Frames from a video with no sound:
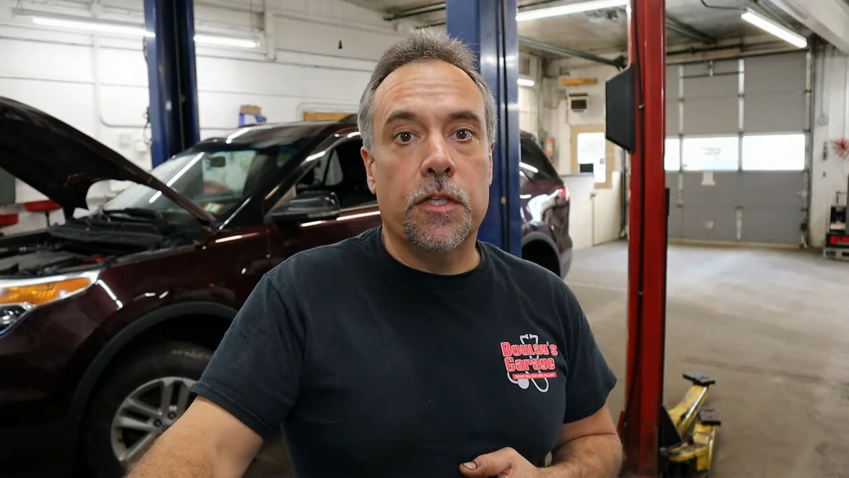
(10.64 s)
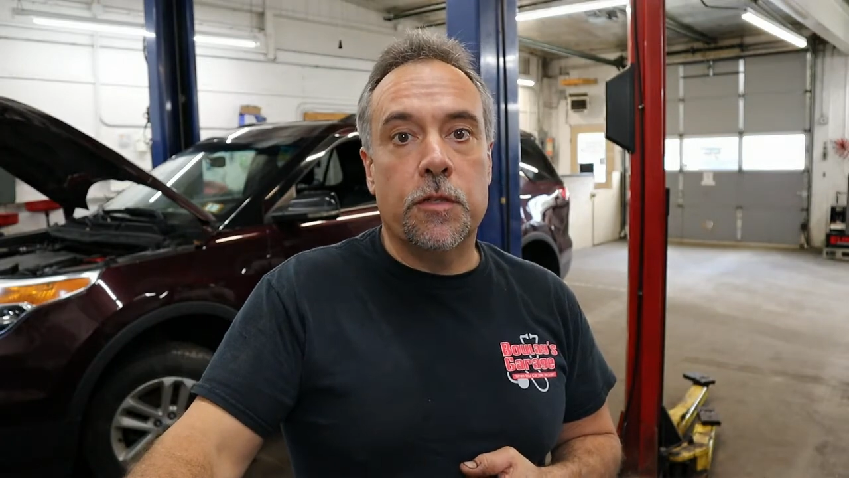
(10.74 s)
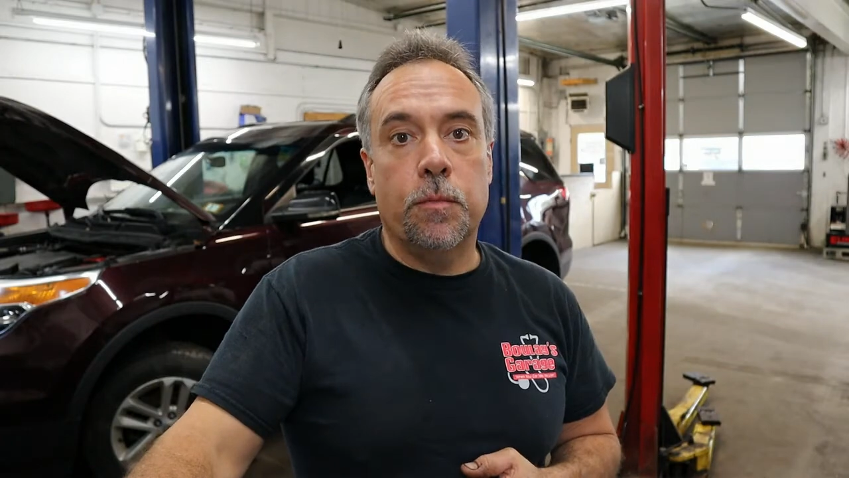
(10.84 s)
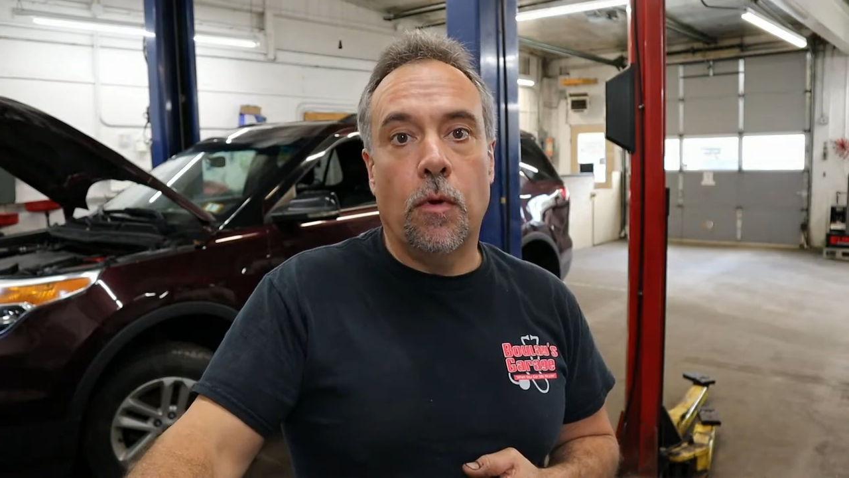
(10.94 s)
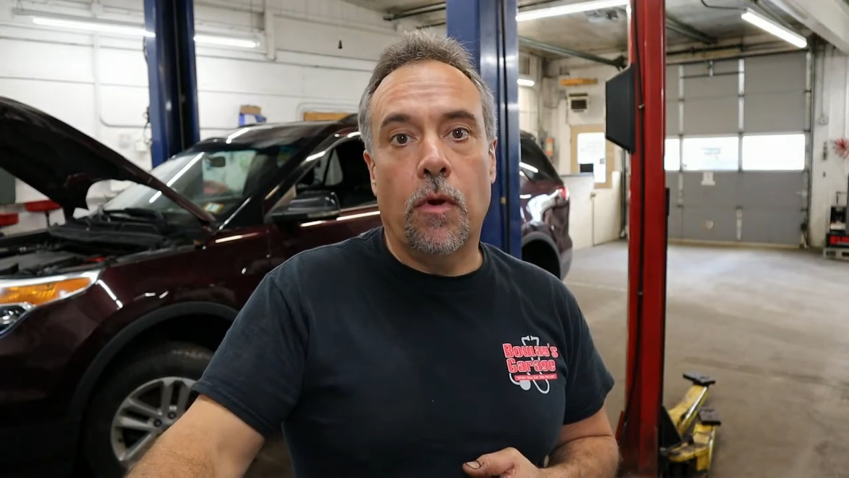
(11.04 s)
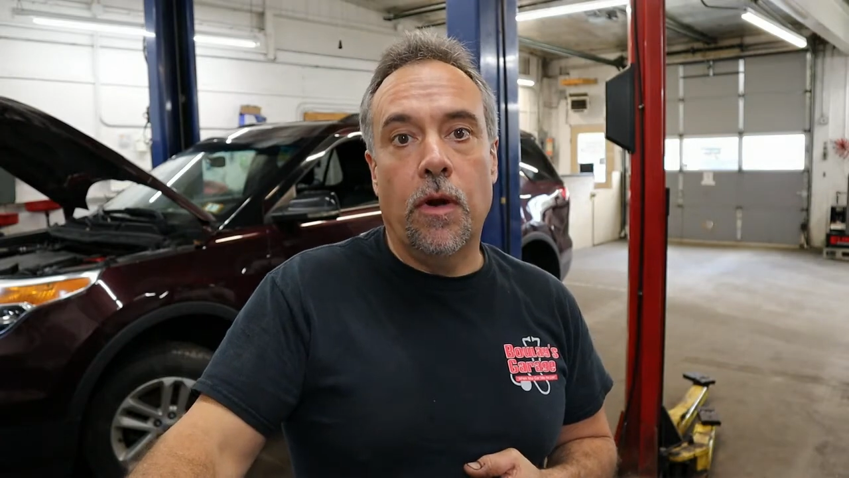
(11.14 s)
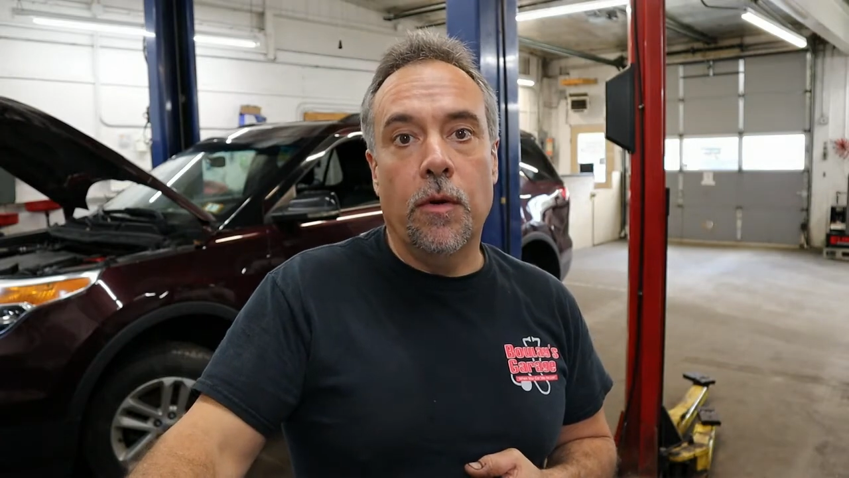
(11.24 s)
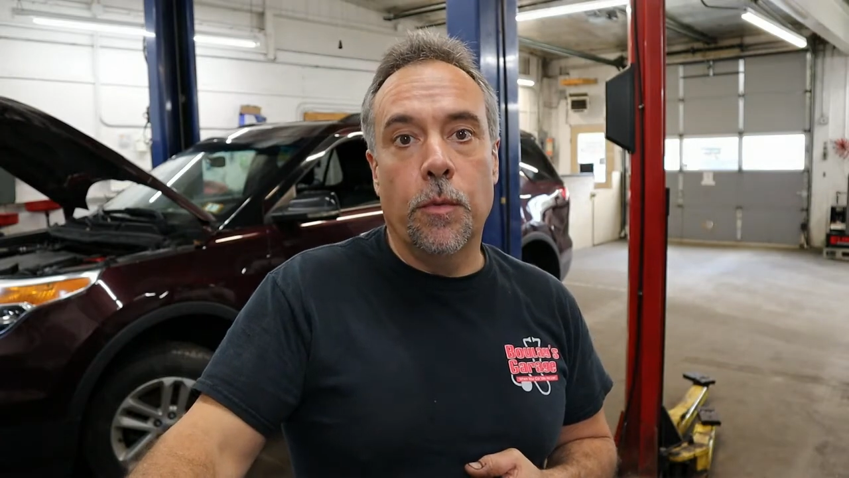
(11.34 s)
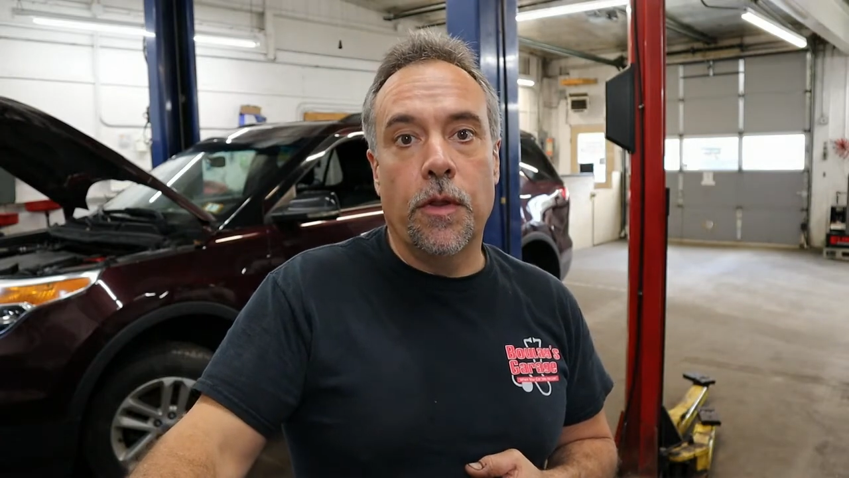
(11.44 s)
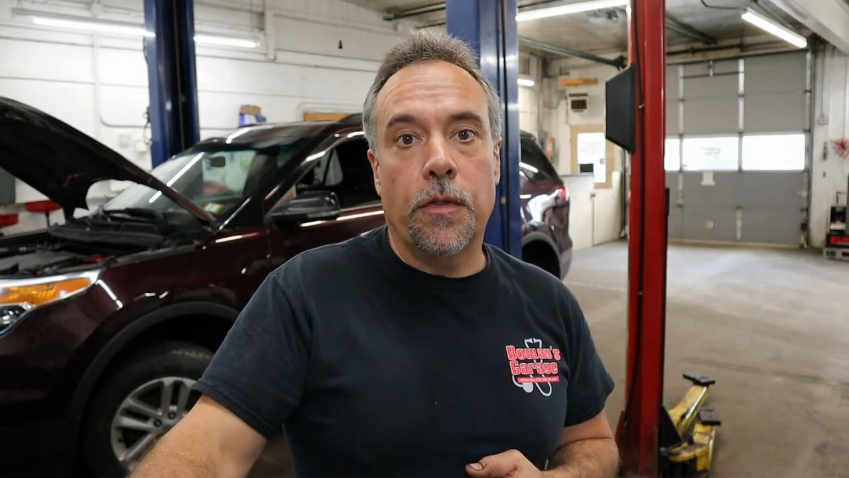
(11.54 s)
Explorer
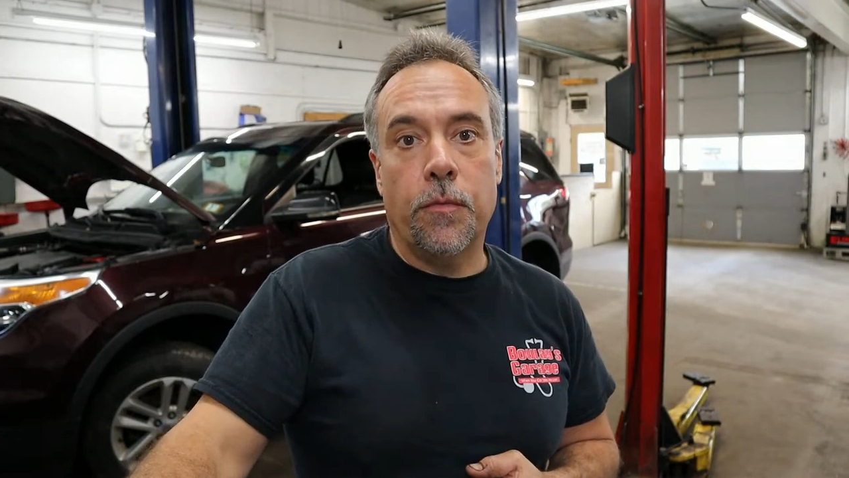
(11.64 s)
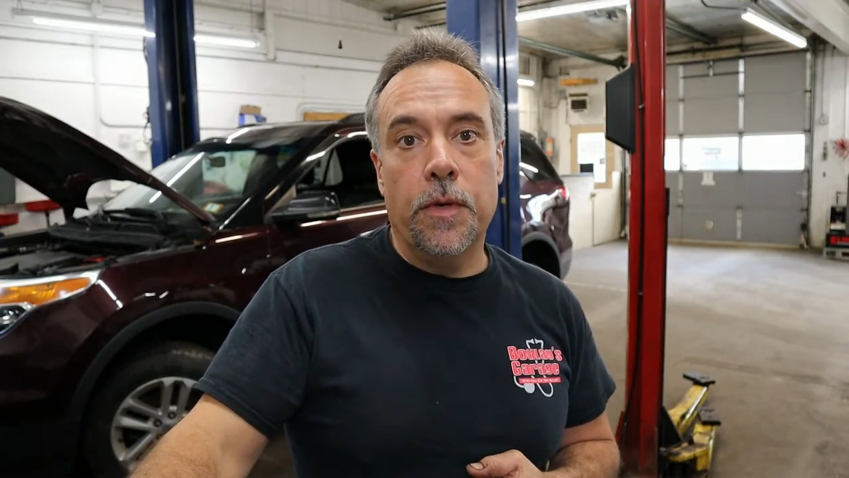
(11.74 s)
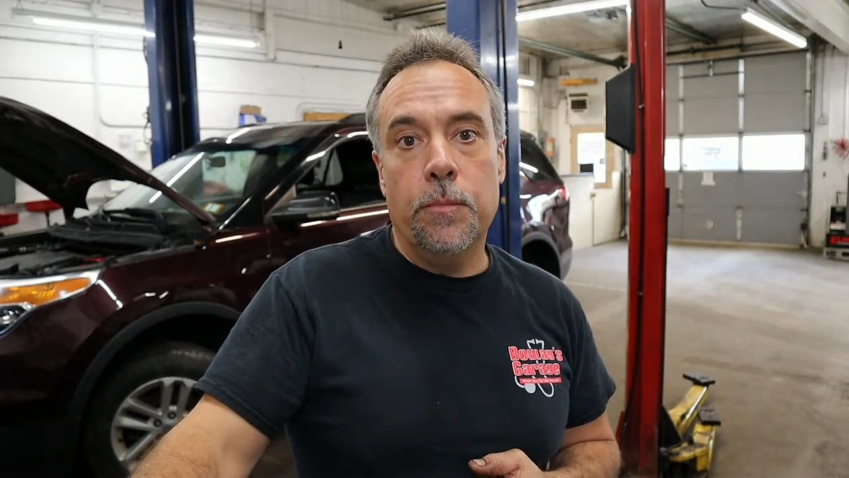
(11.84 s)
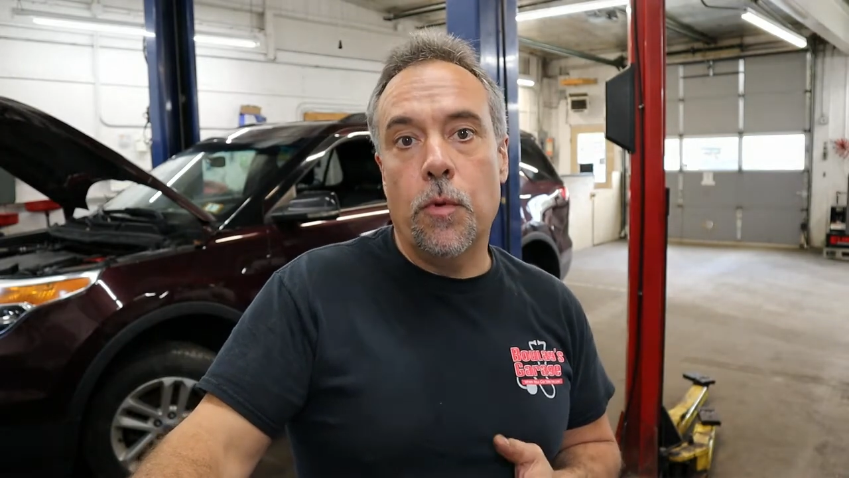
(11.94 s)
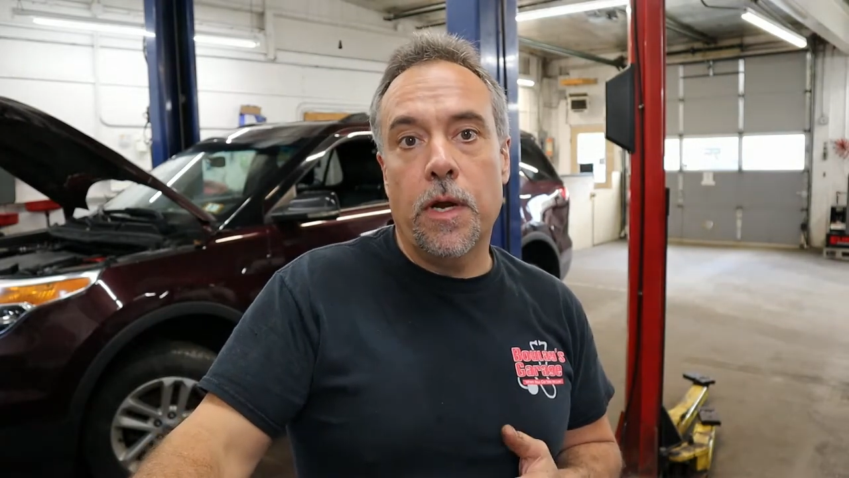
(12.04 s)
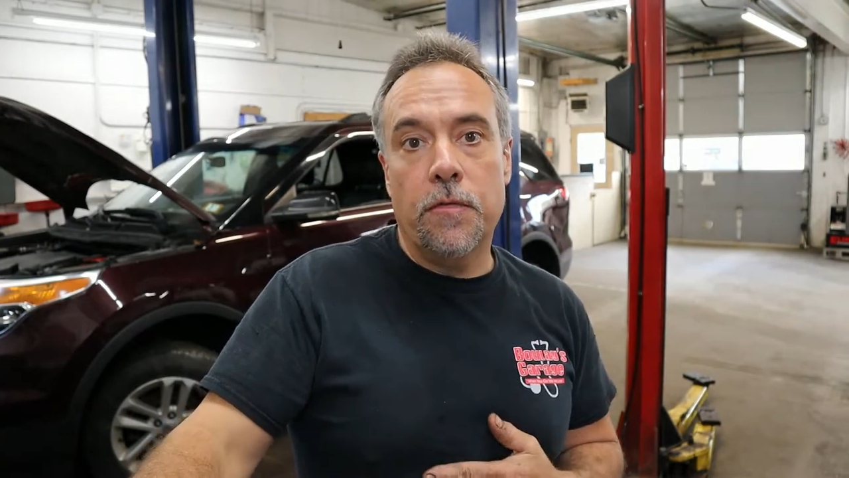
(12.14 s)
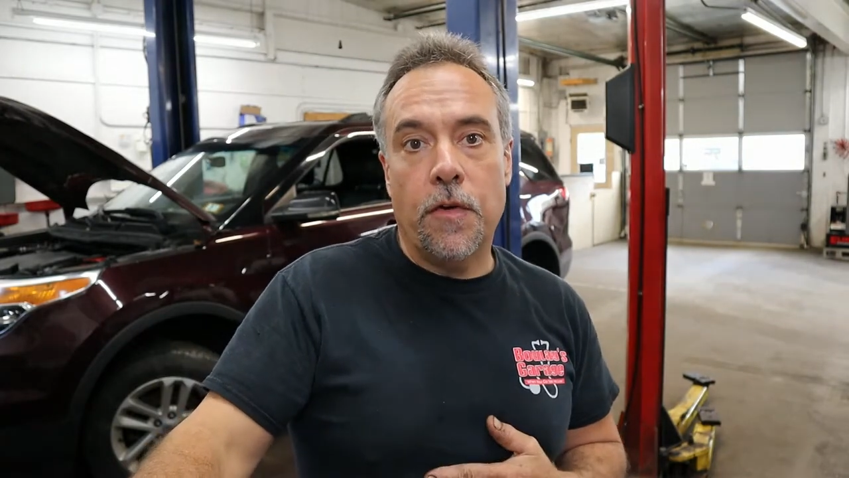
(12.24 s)
with a three point